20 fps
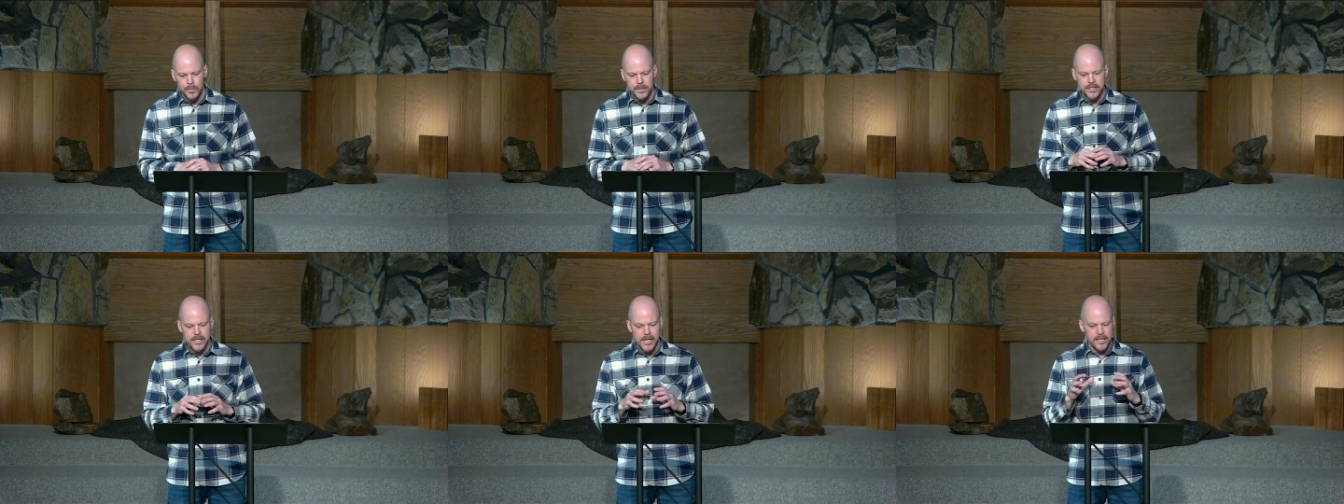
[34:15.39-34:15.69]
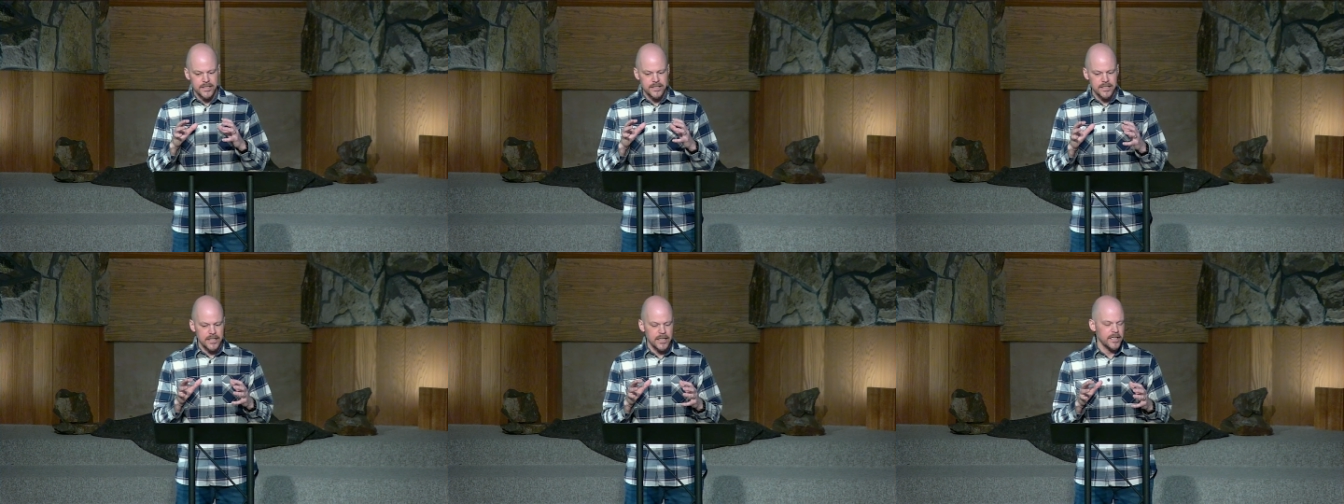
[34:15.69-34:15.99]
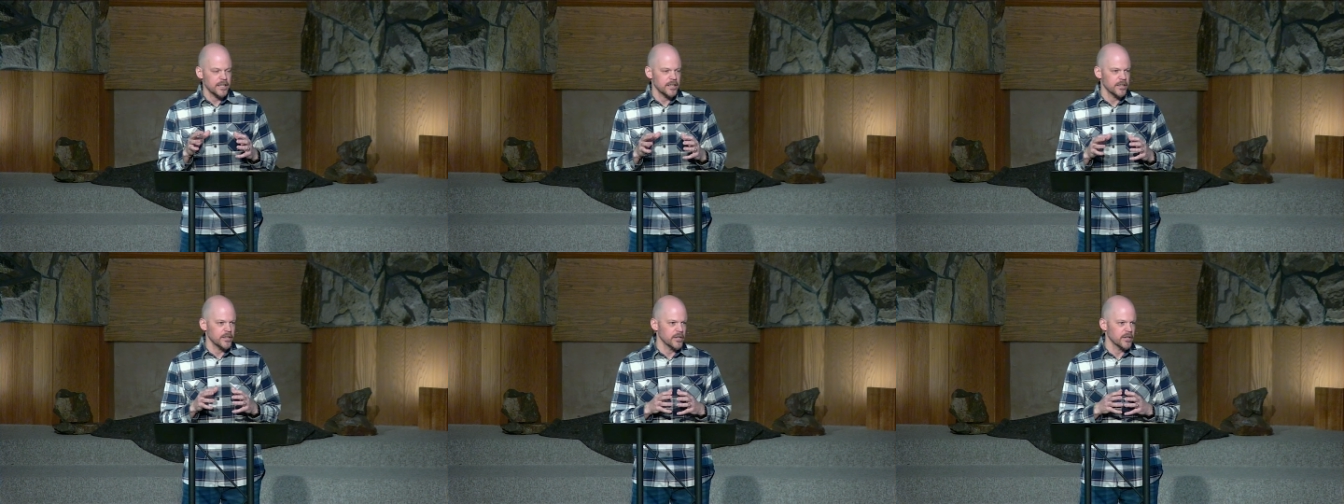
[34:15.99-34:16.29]
the idea
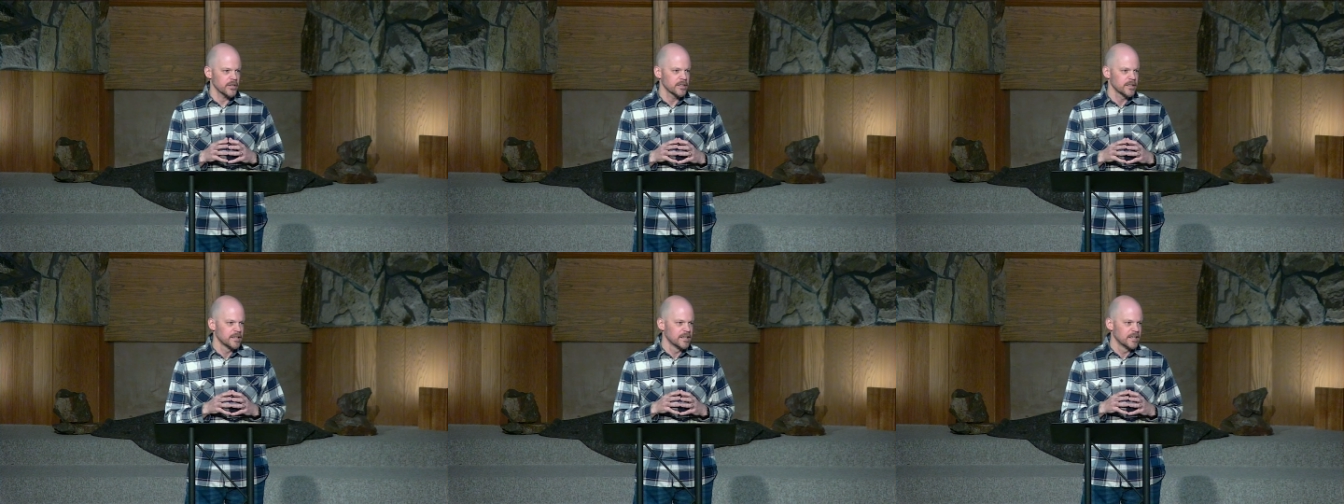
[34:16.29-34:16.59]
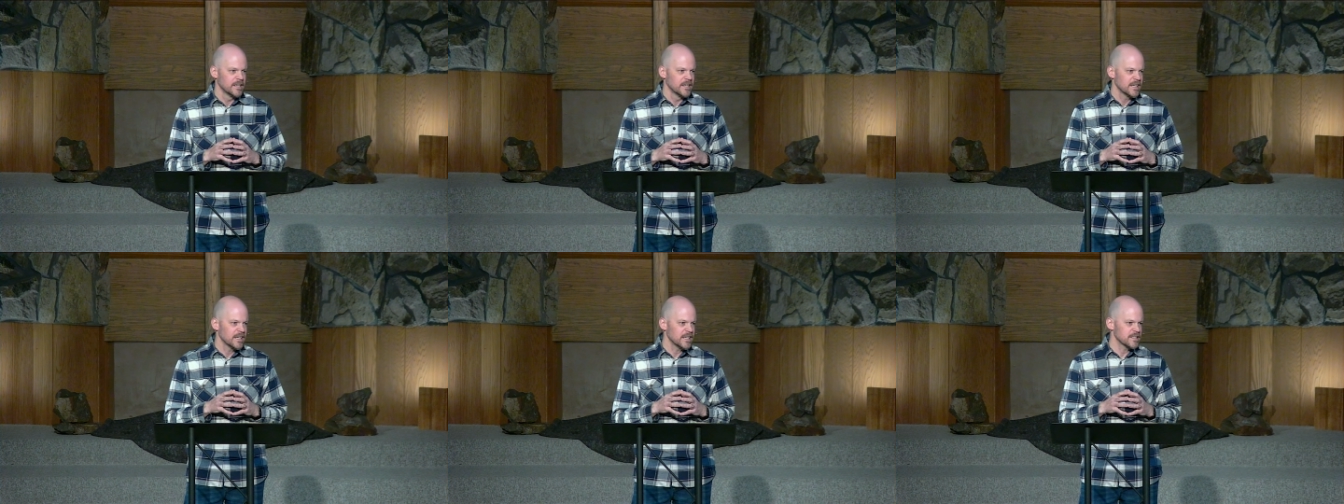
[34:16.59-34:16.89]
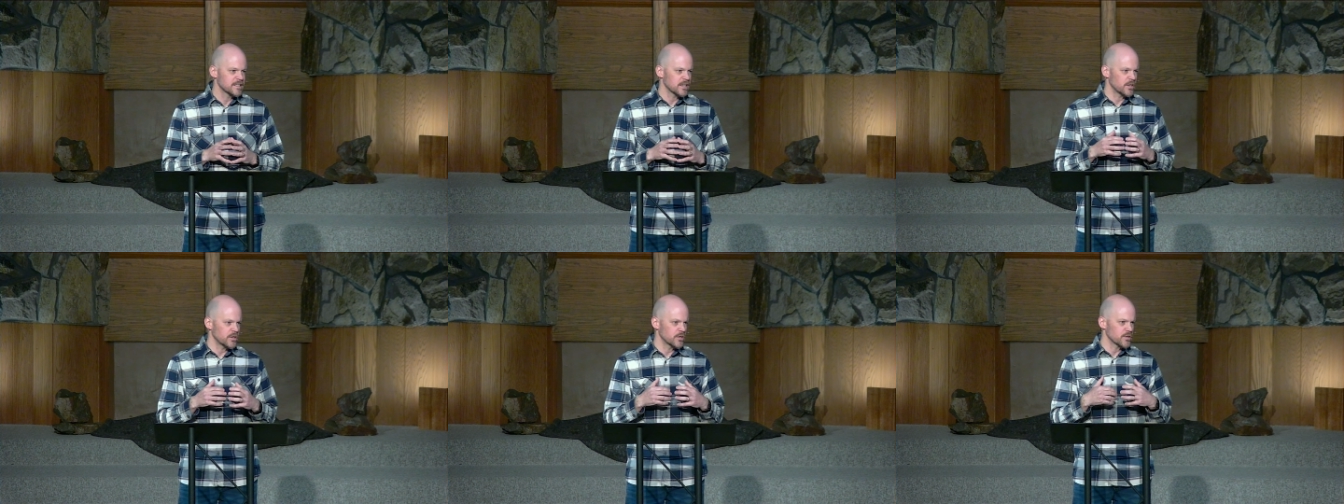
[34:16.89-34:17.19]
here is
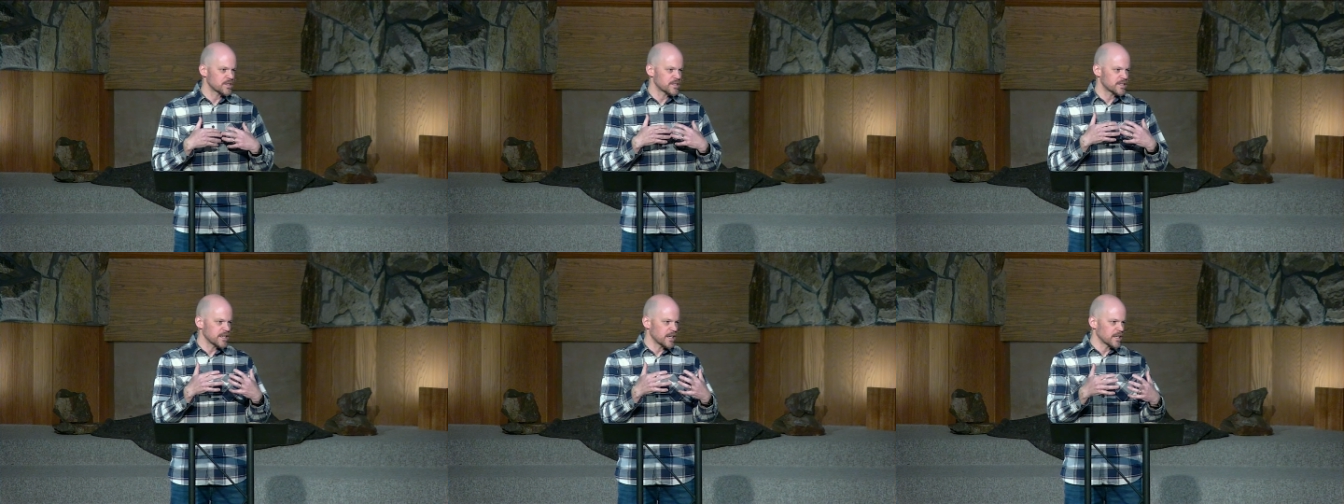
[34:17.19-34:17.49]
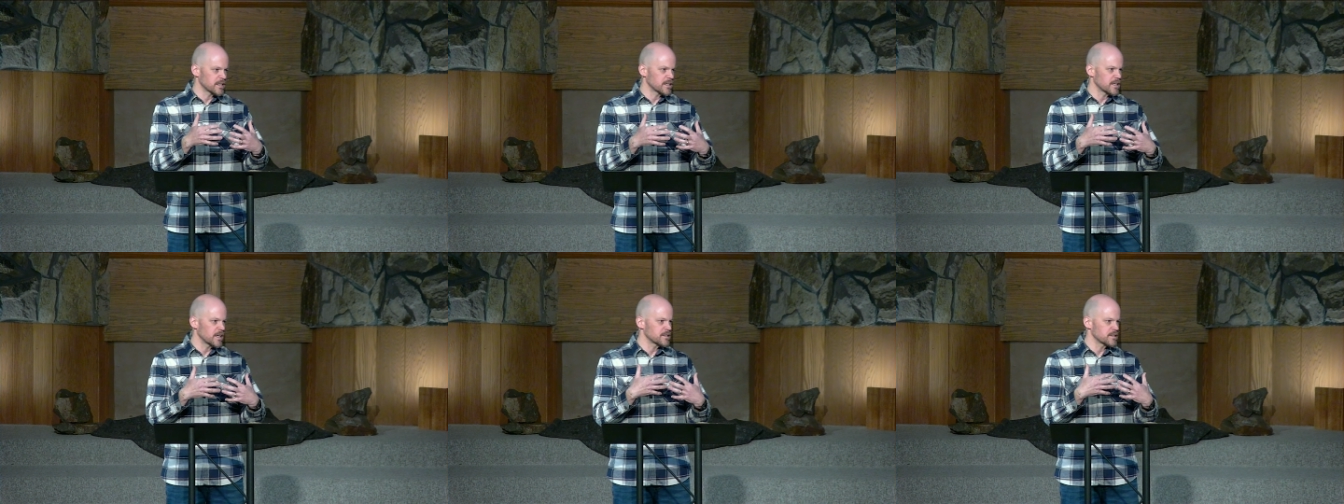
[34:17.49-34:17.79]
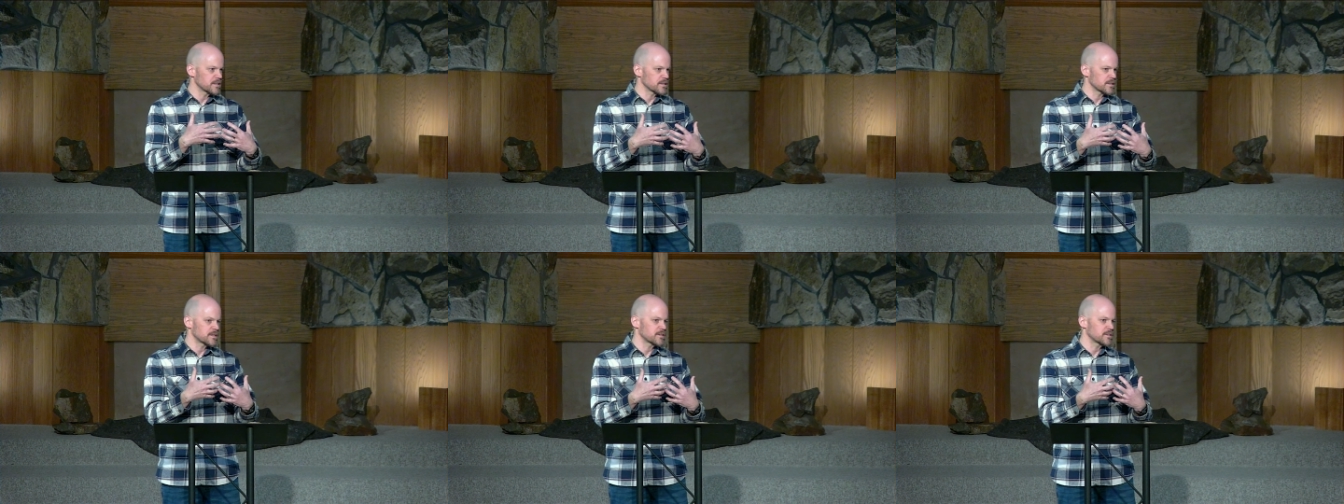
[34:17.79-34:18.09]
that your sin
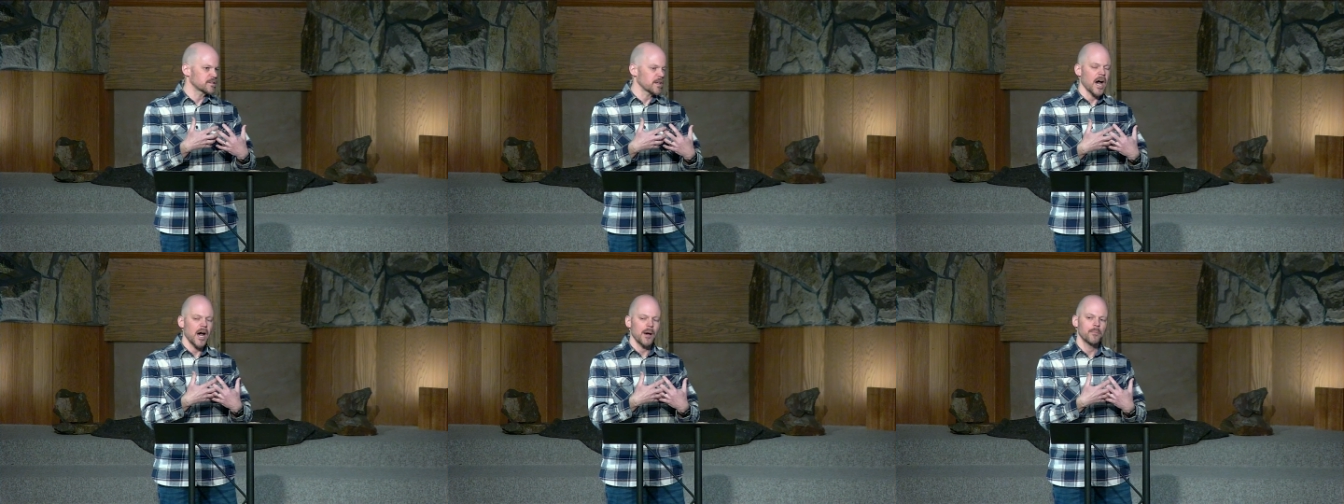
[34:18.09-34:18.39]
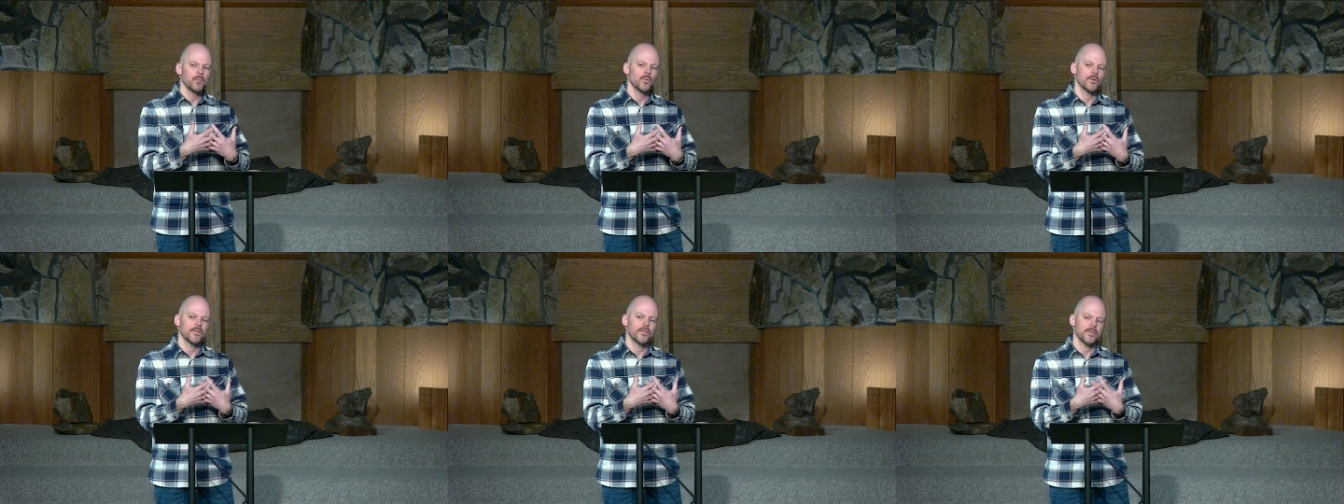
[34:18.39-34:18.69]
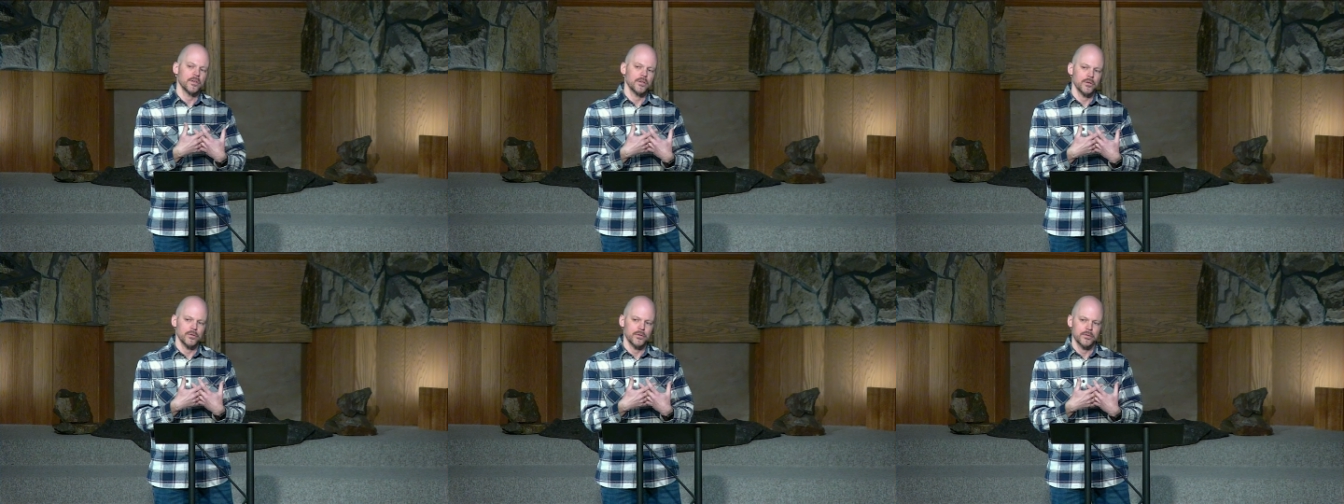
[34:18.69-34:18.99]
doesn't stop with
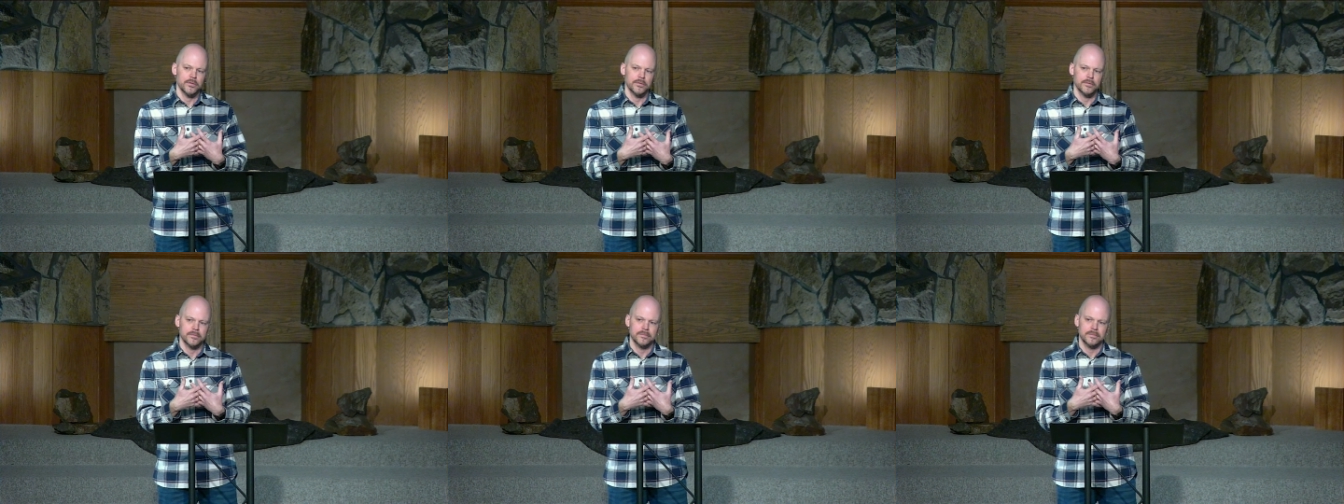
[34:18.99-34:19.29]
you.